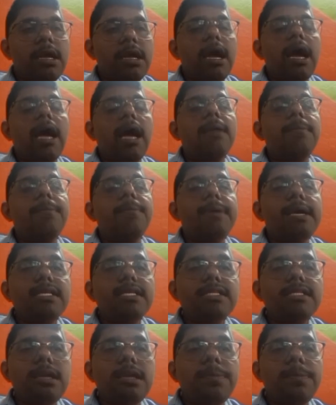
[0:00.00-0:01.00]
and
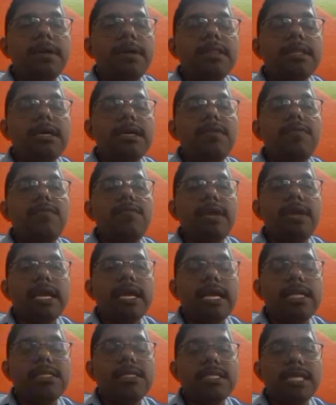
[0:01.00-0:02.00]
based upon that we
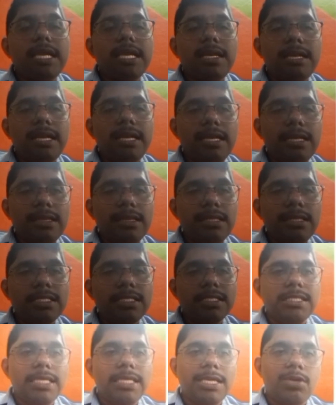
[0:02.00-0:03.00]
can generating the
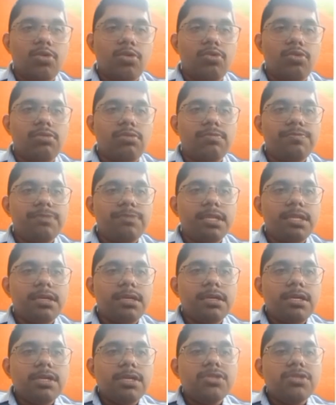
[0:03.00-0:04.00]
G code.
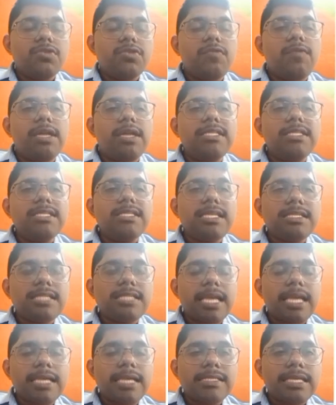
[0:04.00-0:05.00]
So once the
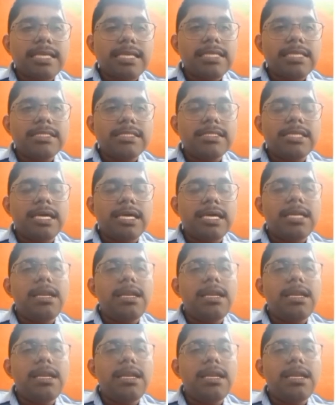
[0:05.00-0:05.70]
slicing is done